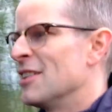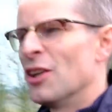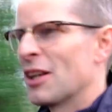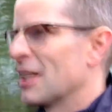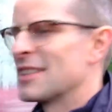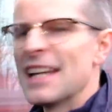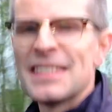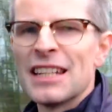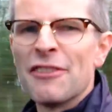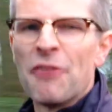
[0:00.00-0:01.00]
not going to
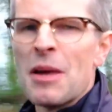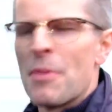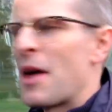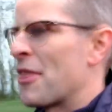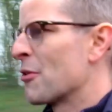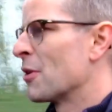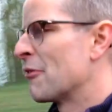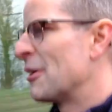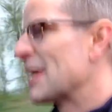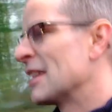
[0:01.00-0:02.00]
daintily flip that through on a
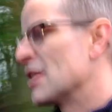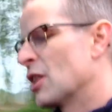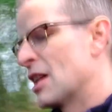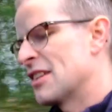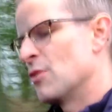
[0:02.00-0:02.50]
finger. You've got to actually